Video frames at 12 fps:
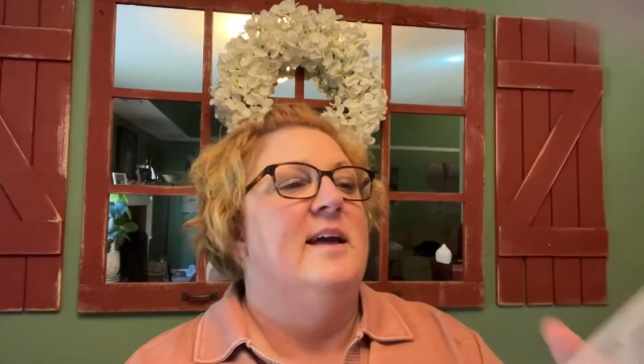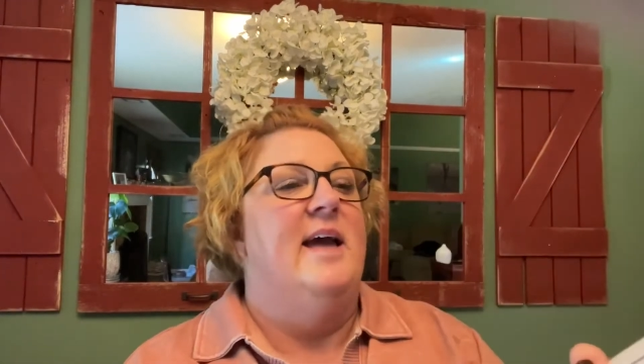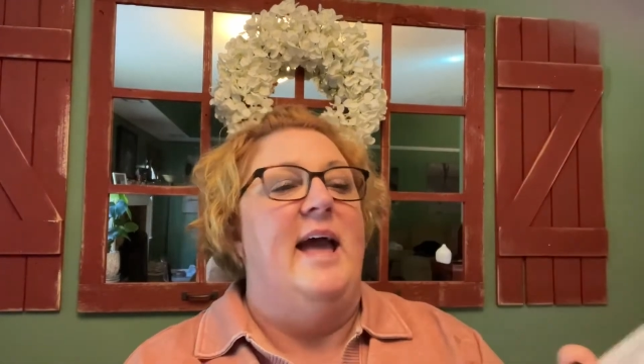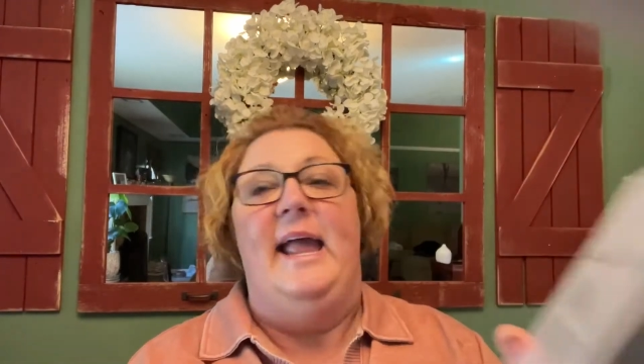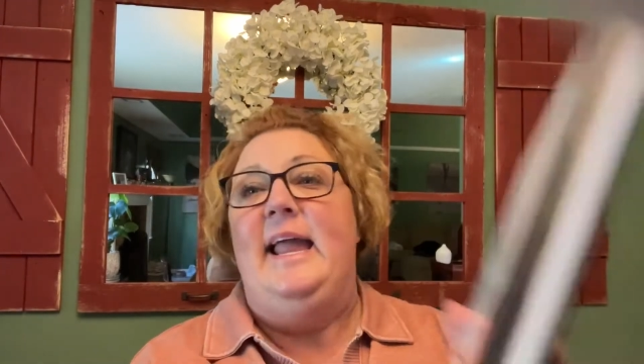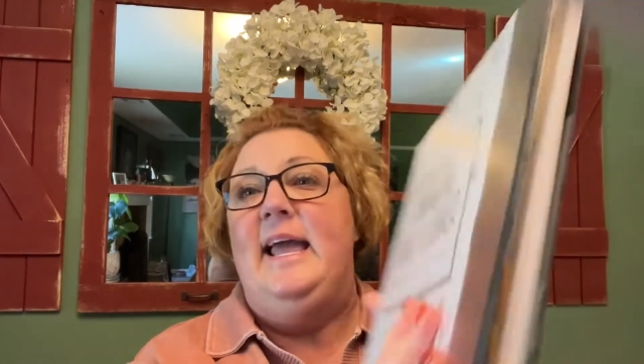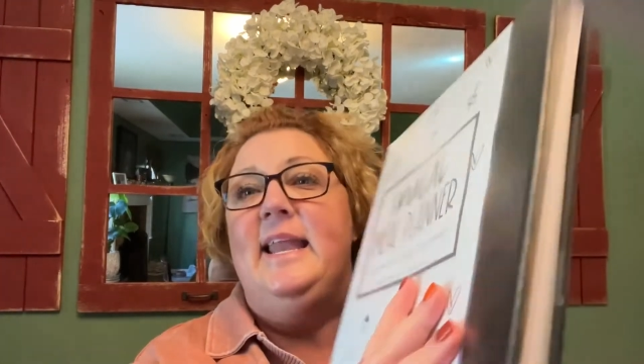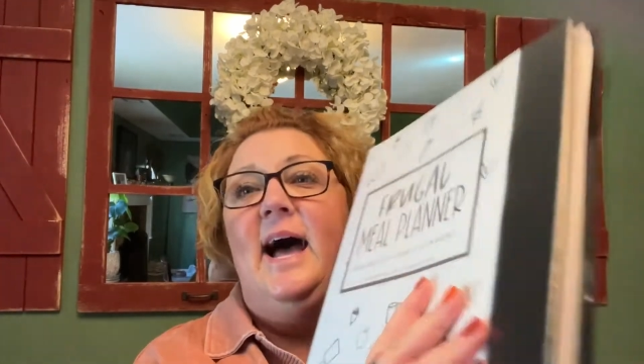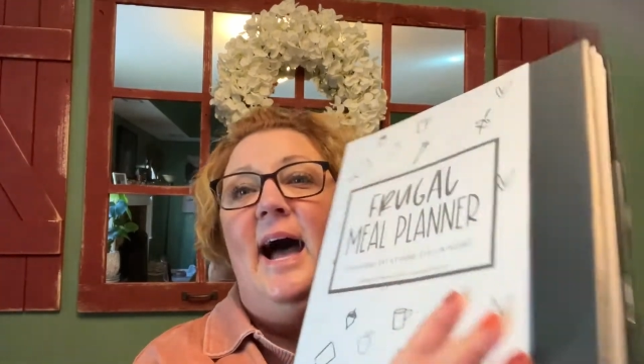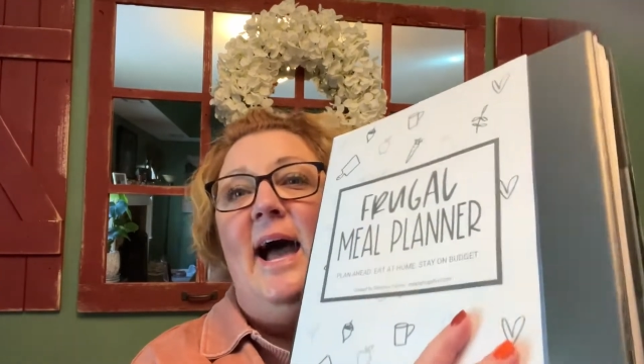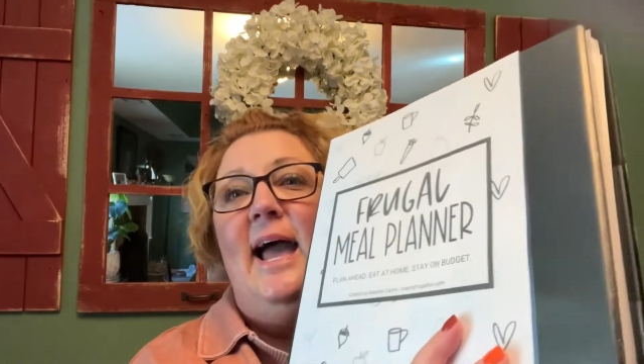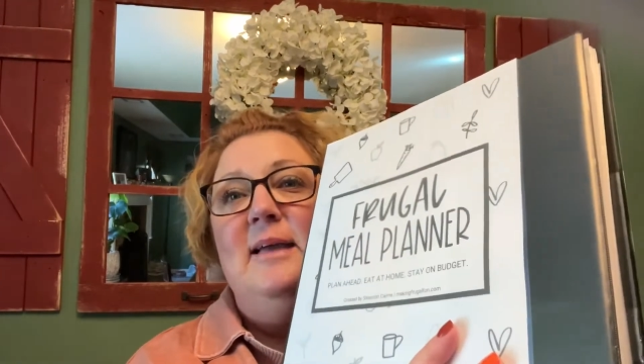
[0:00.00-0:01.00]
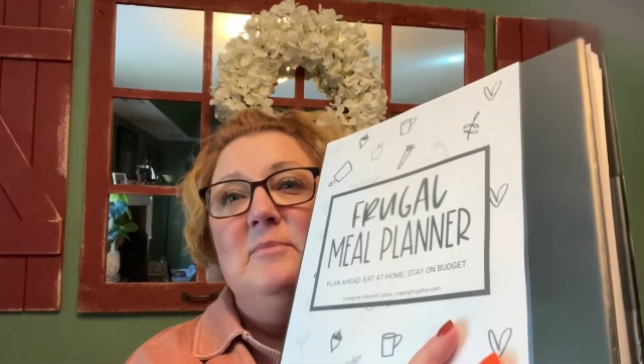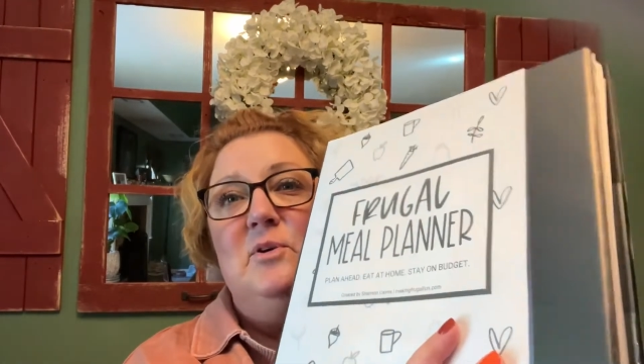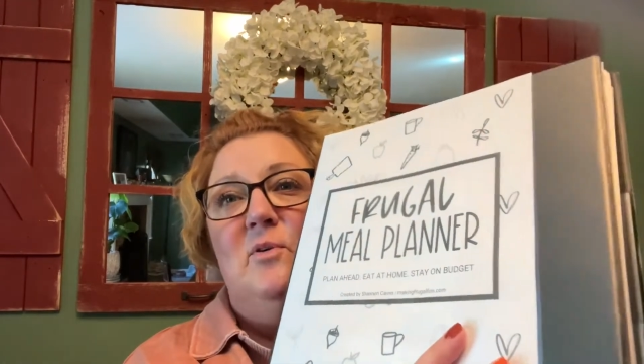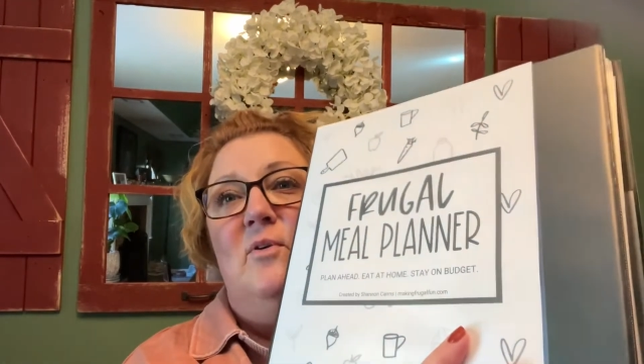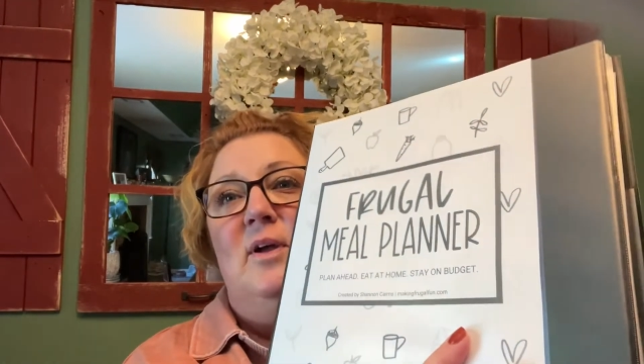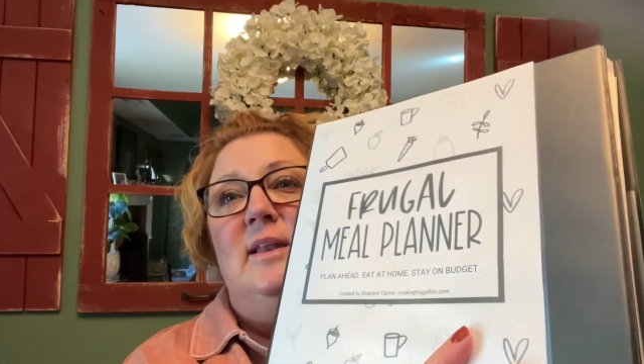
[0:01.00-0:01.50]
And I am
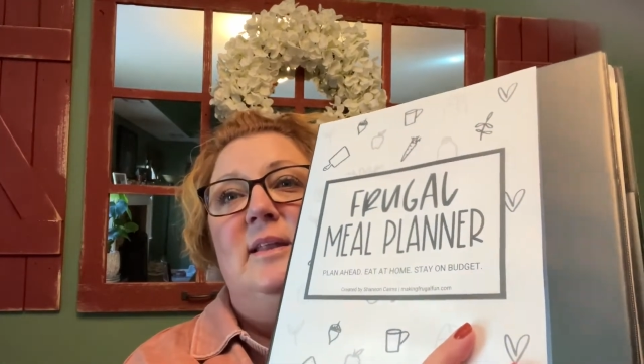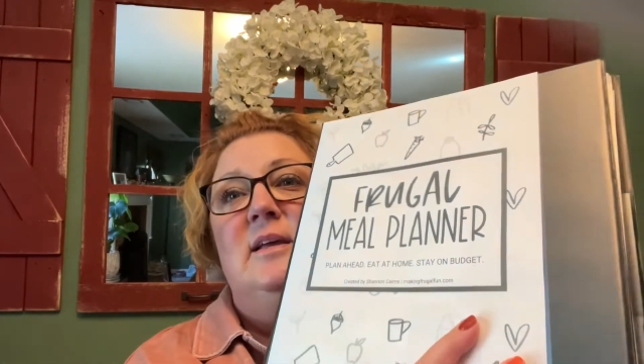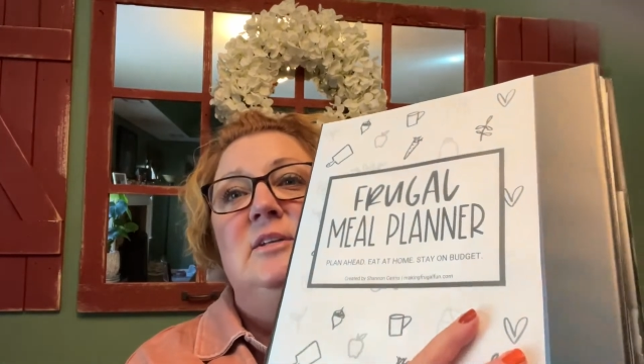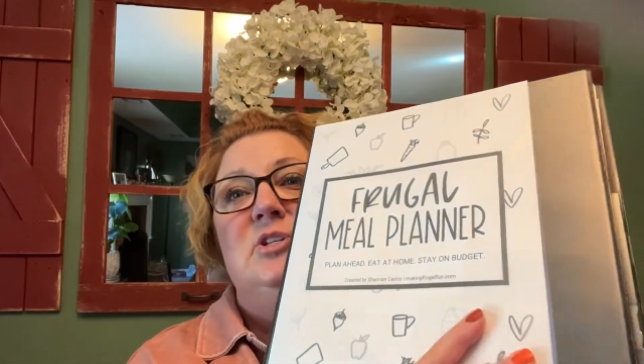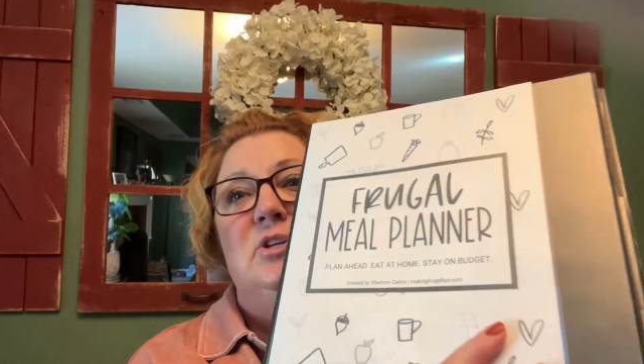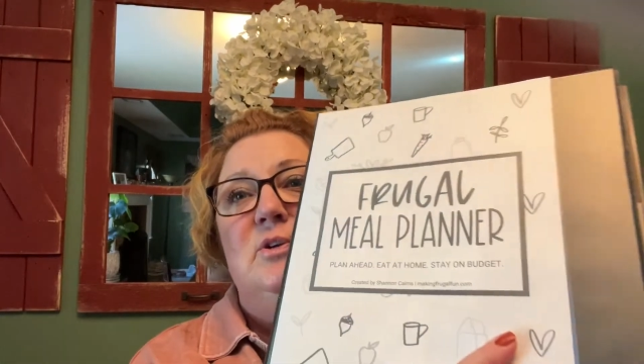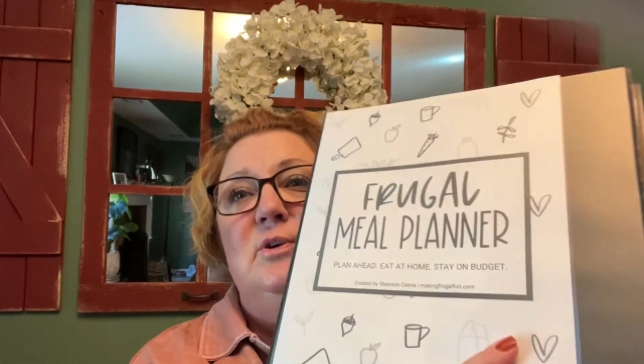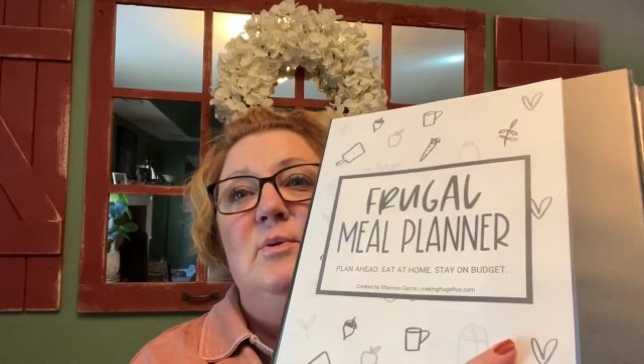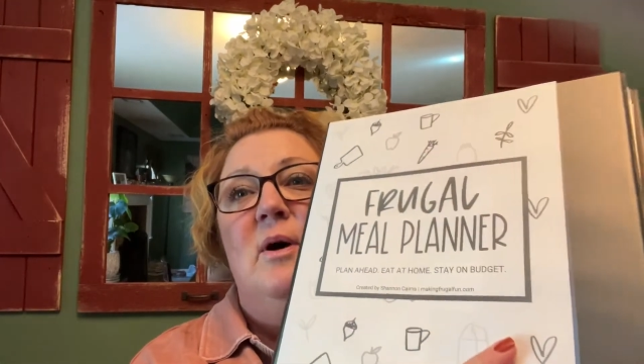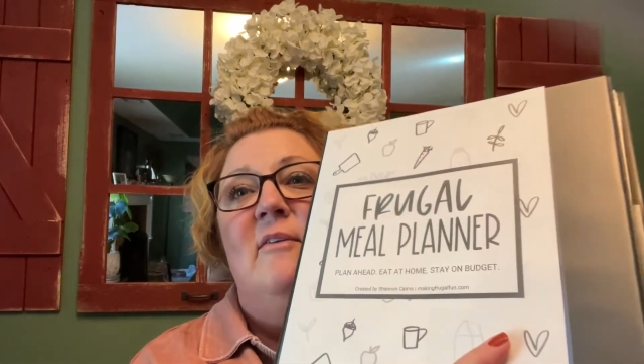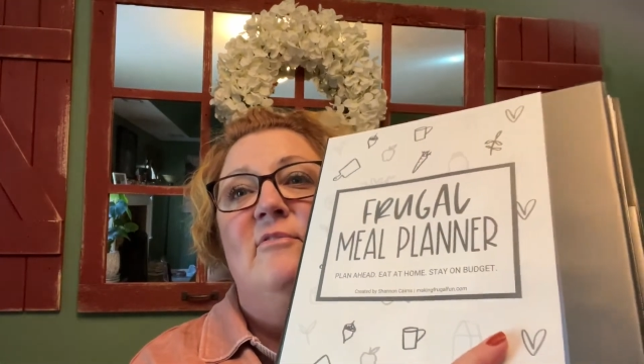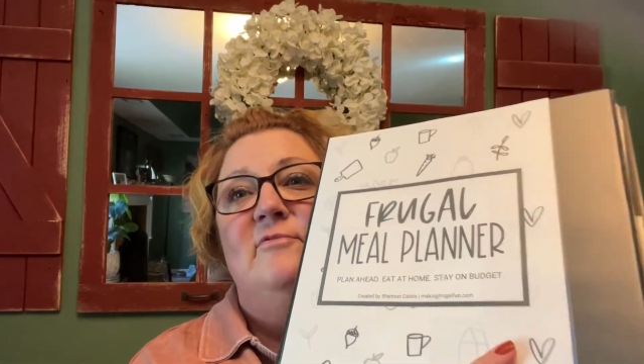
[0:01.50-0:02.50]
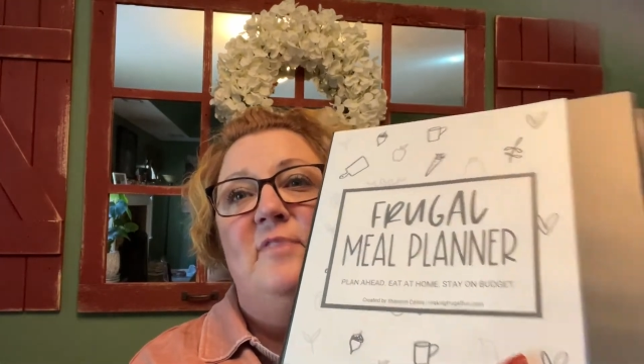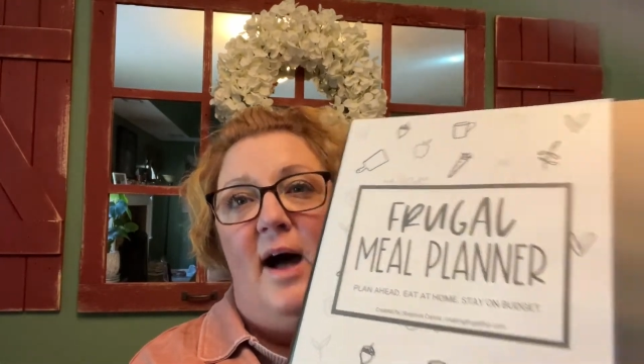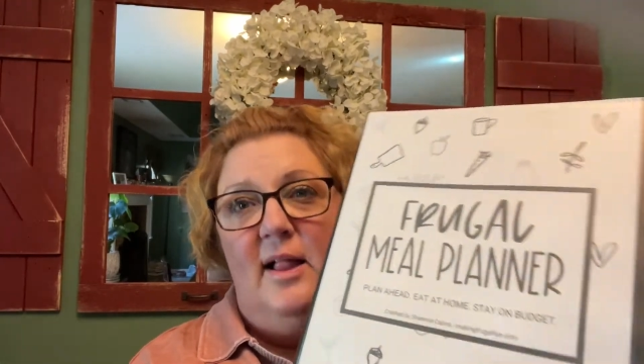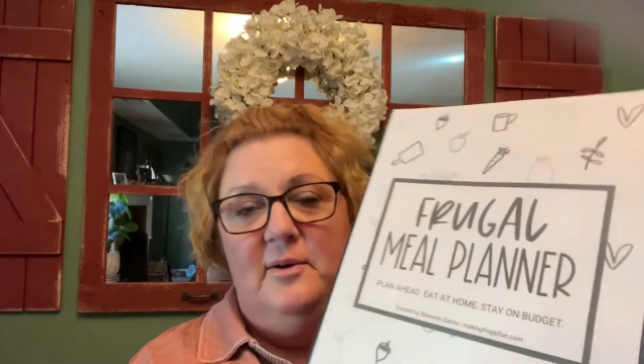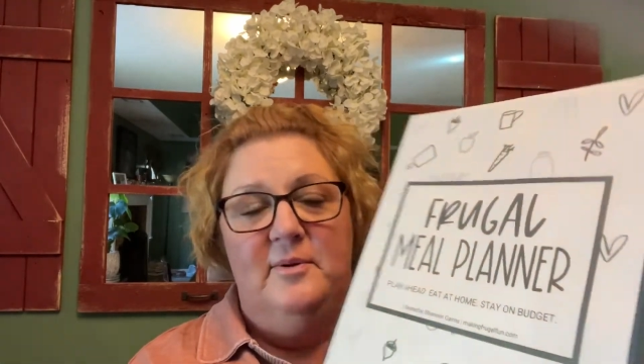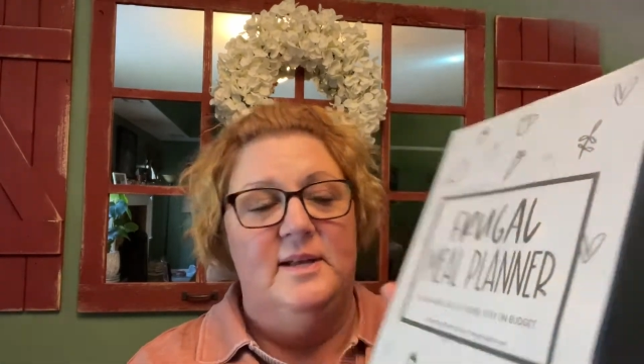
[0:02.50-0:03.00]
going to
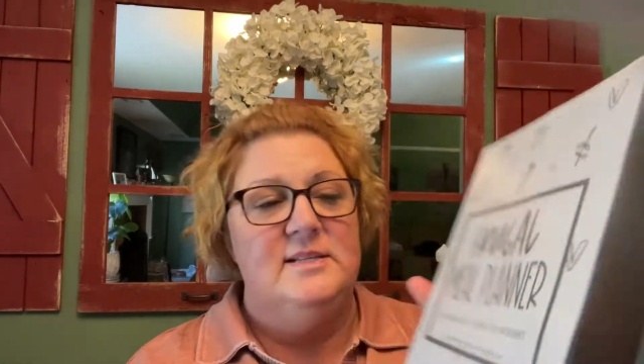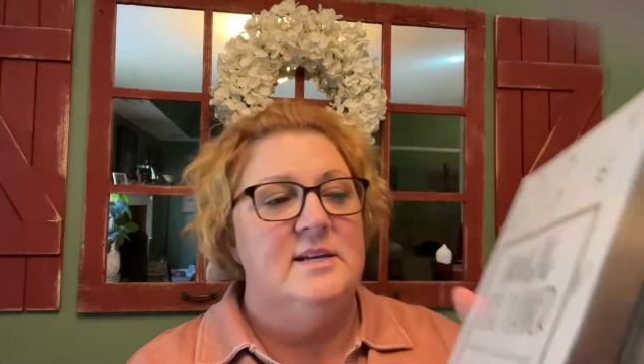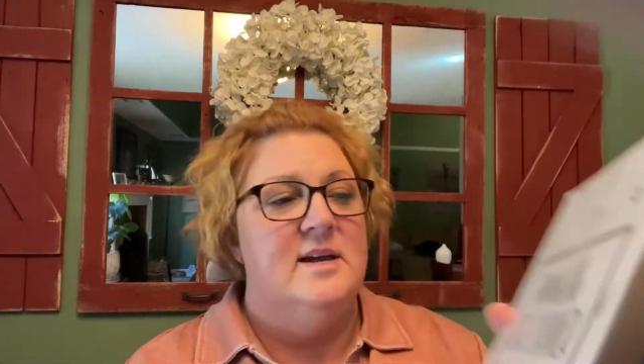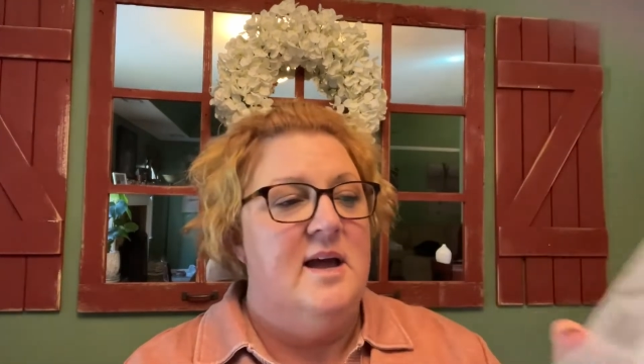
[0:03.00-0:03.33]
follow it.